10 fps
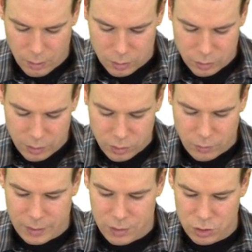So there's our
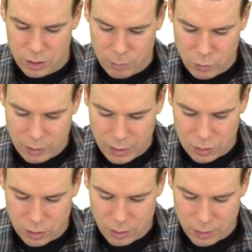relationship between h
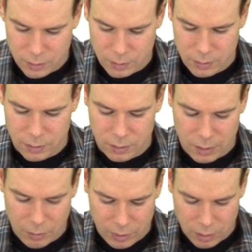and r.
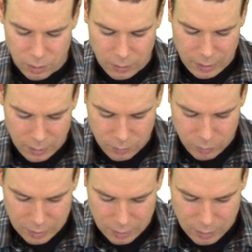Now we can go ahead and
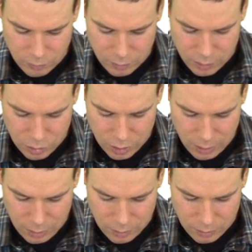we can
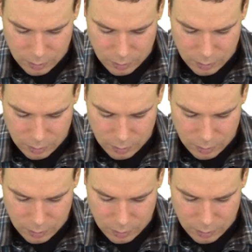differentiate.